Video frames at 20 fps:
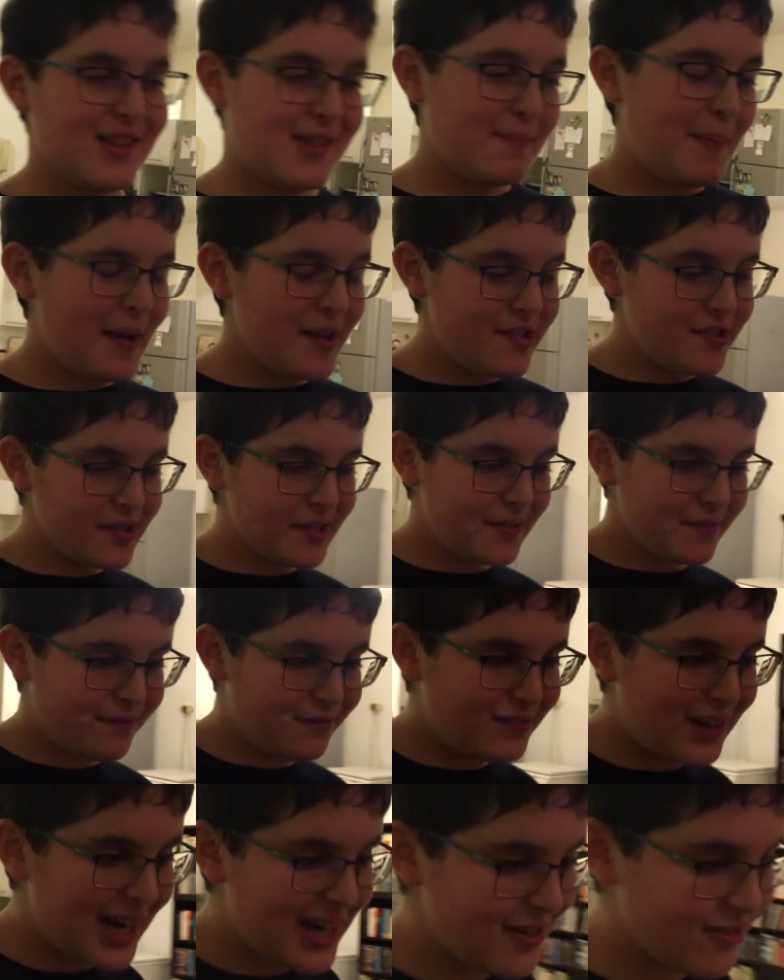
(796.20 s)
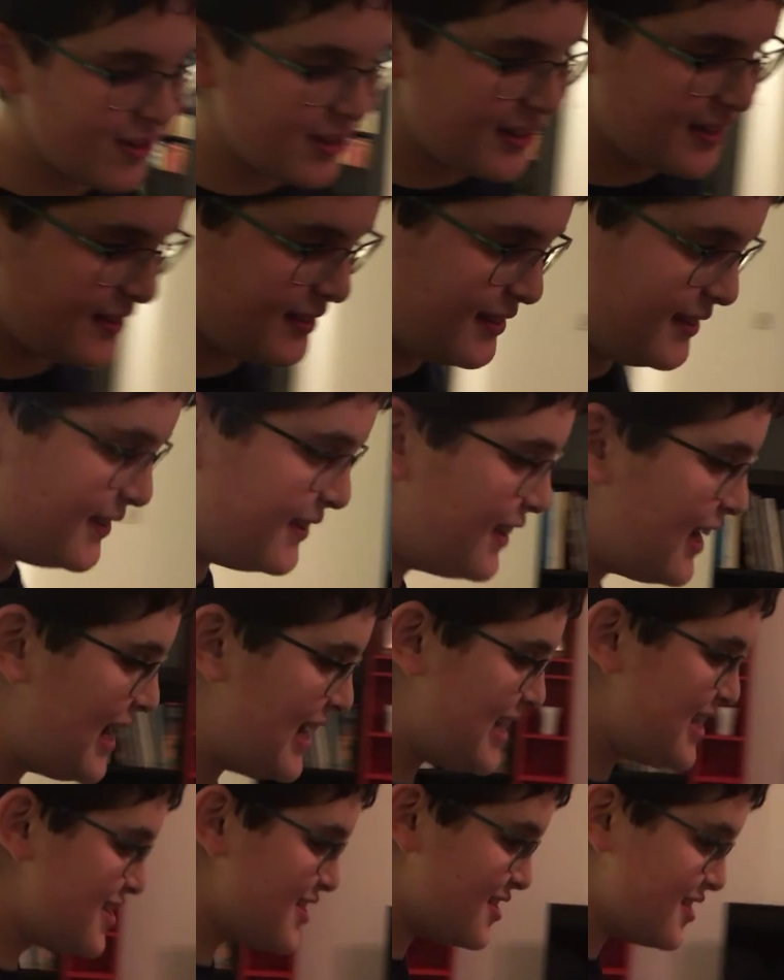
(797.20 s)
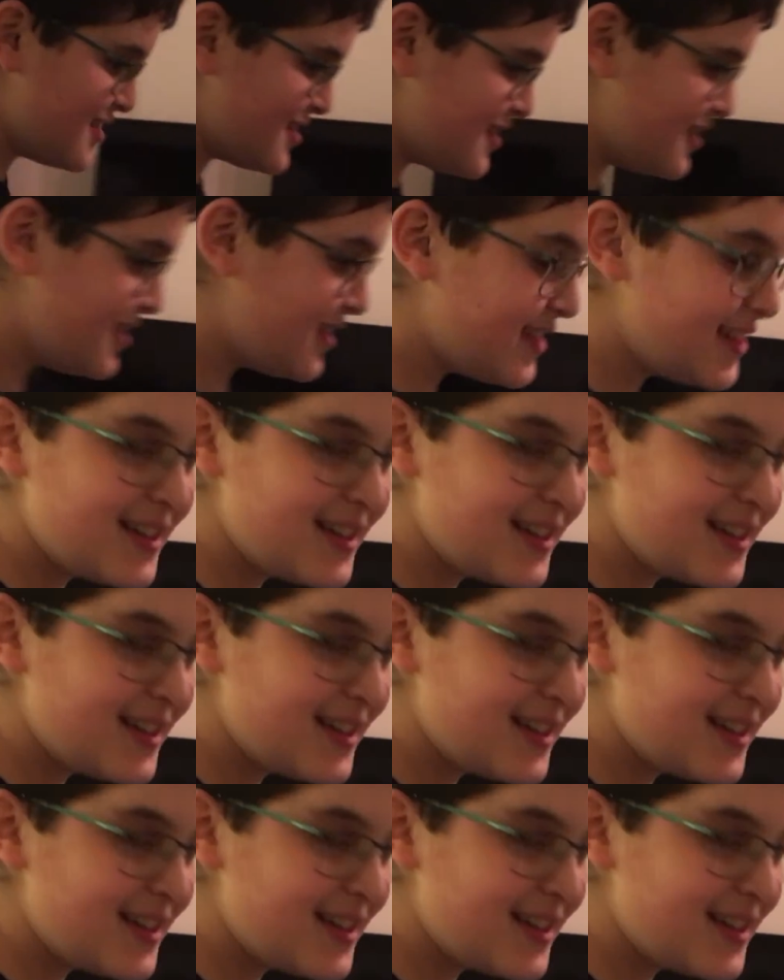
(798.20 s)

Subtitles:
Especially in Fire and Nice.